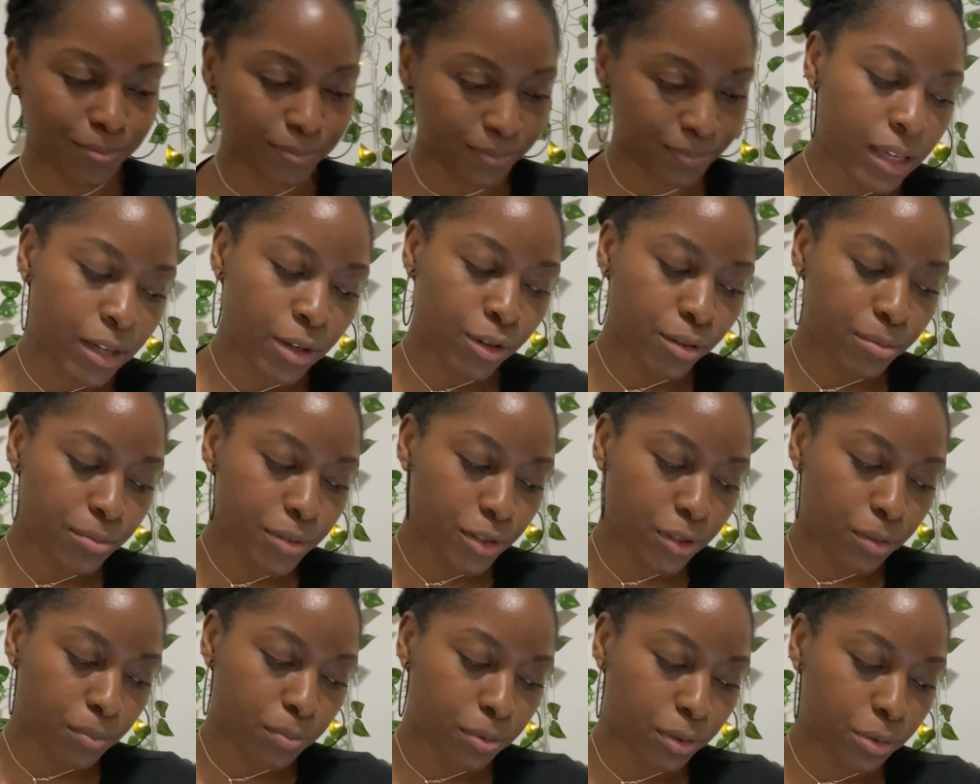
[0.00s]
A home
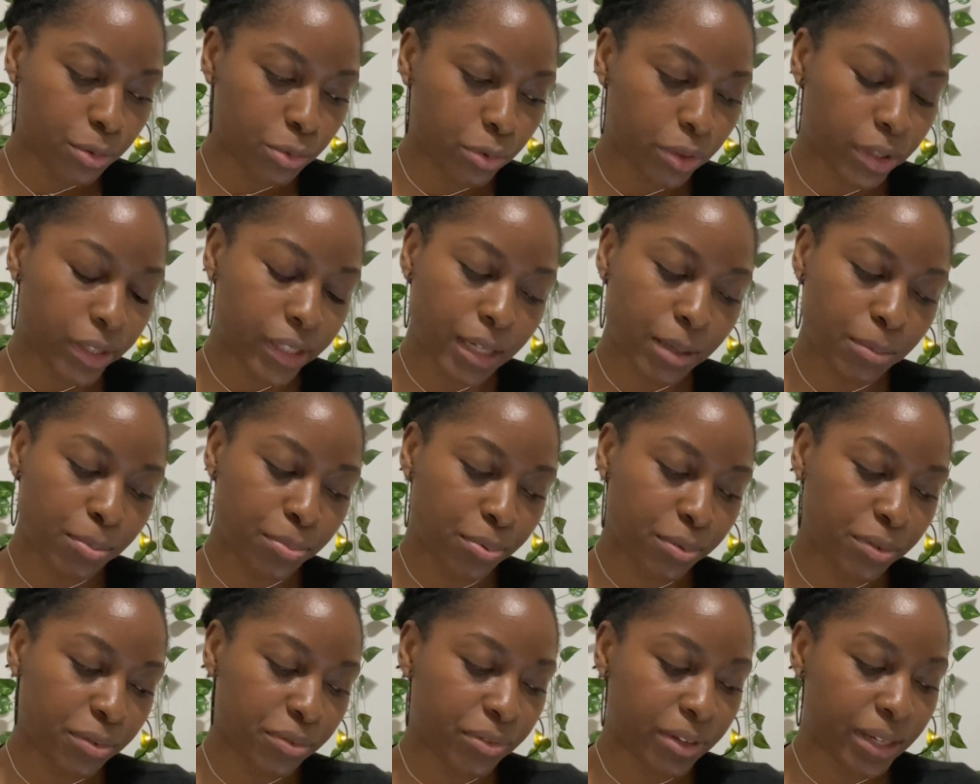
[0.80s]
support worker
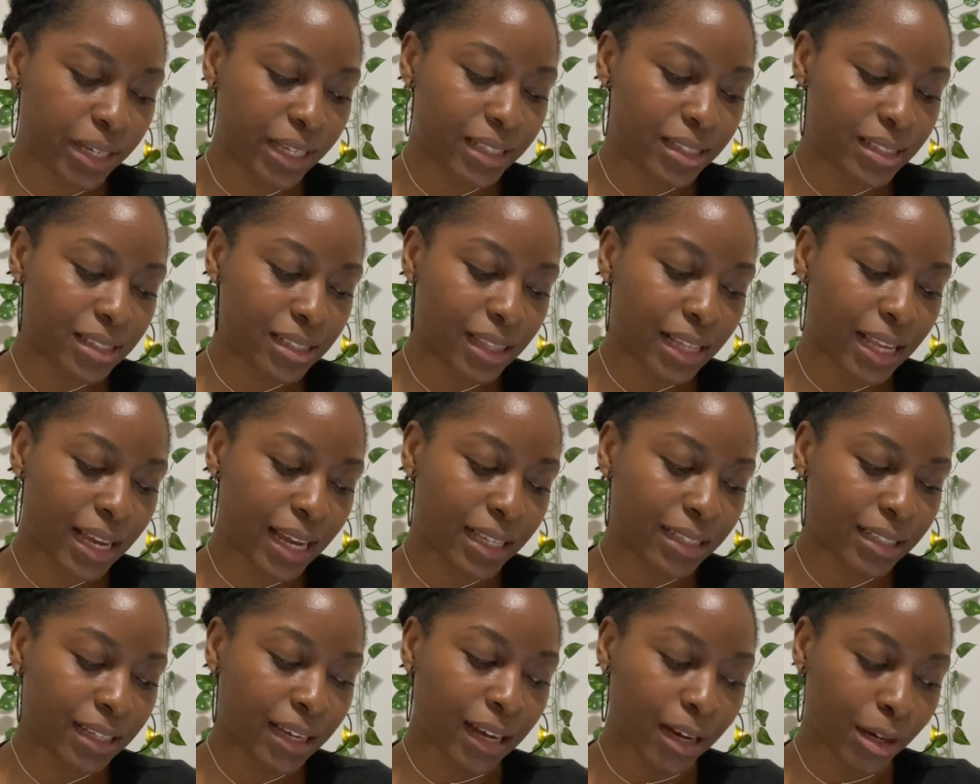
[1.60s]
provides light
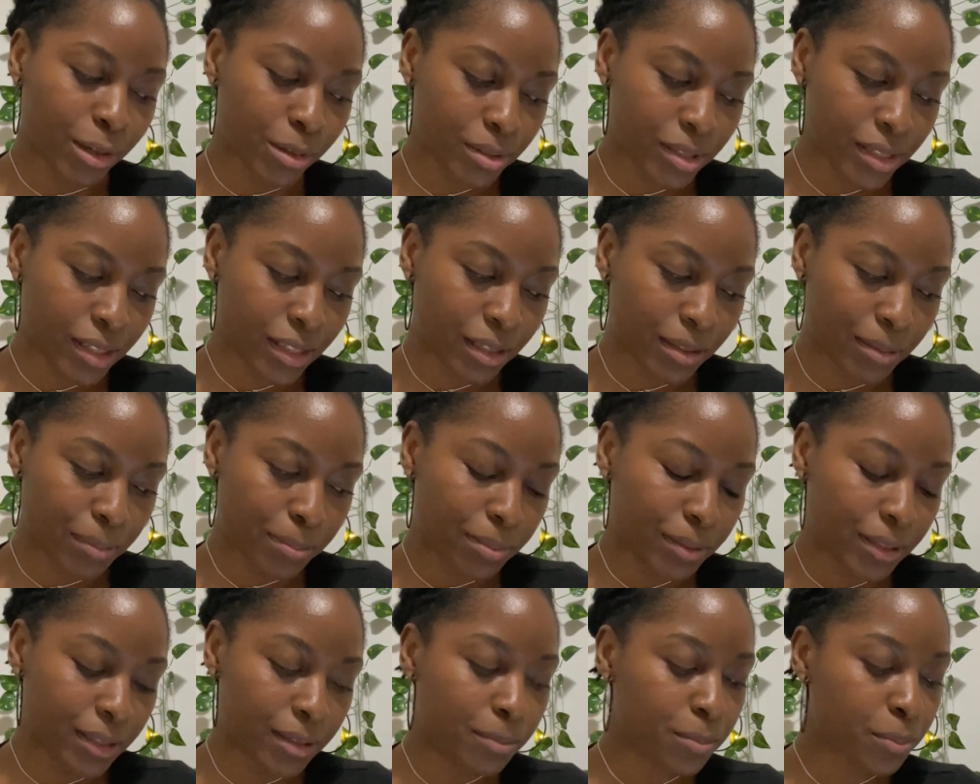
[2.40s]

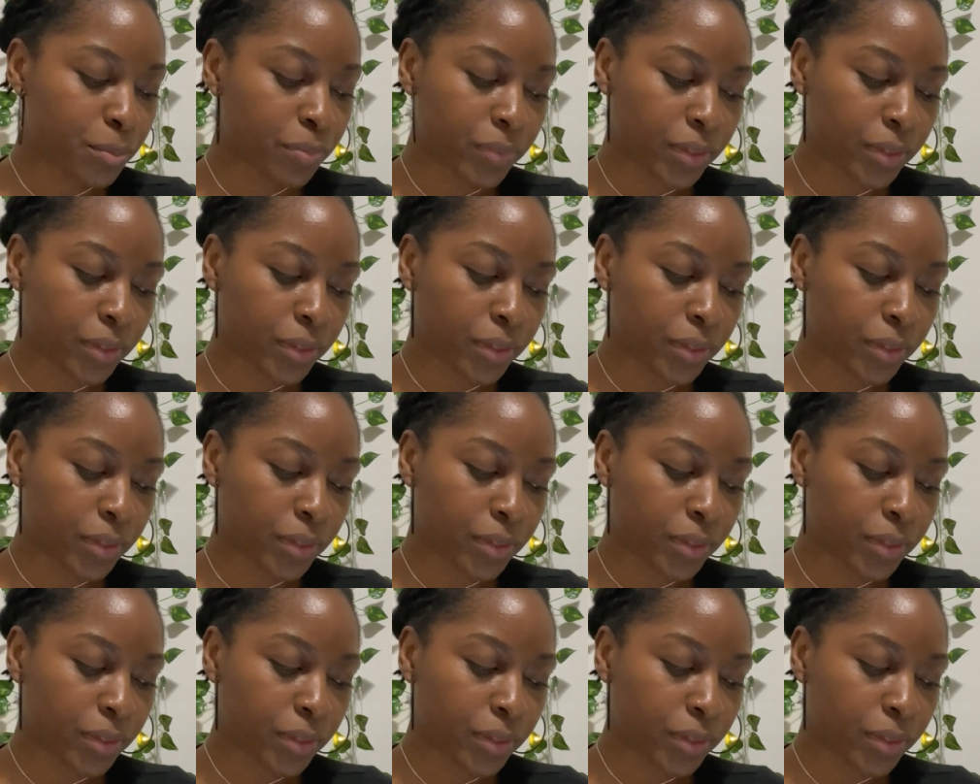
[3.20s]
housekeeping,